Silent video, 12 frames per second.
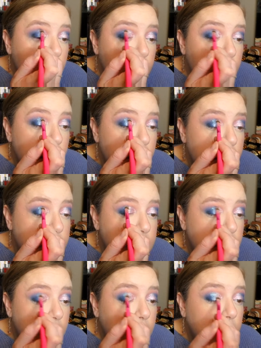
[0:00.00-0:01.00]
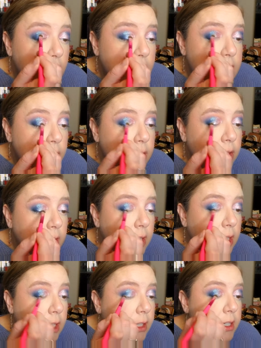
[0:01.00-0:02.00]
And in case you're
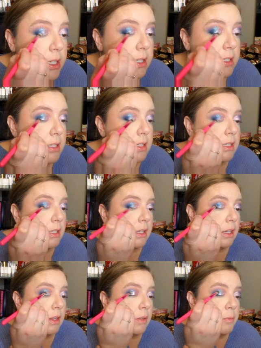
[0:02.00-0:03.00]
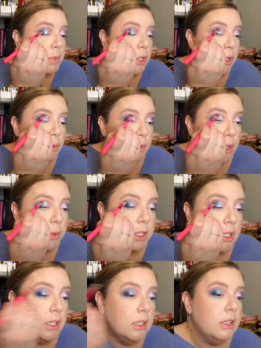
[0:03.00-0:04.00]
curious, the middle row in
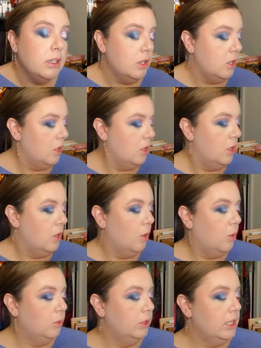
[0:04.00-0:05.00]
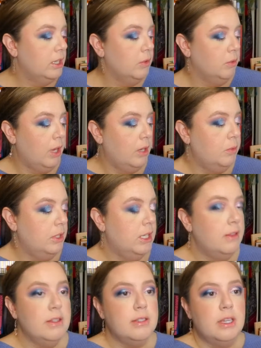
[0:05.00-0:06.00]
here, only the red one
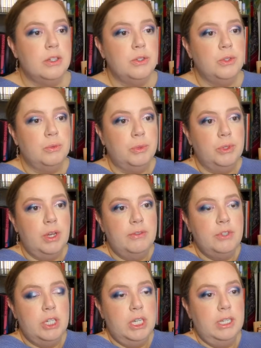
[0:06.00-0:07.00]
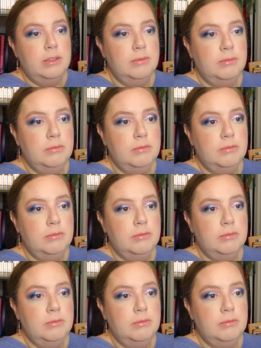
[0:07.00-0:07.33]
in the center, the Rudolph shade.